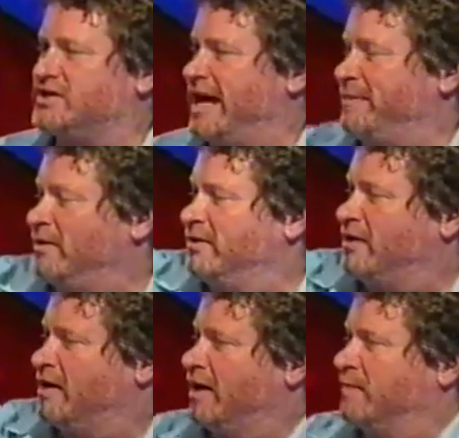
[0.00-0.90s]
last name, they're
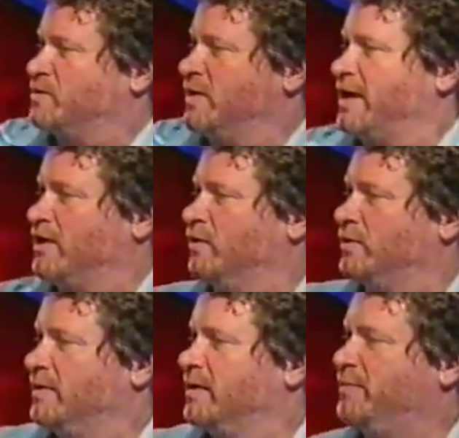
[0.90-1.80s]
under your arms. What are they
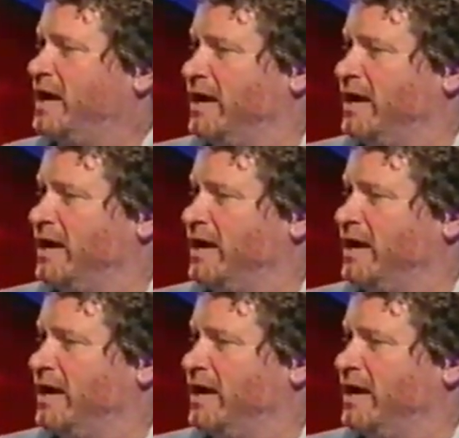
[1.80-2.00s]
called? Pit, pit,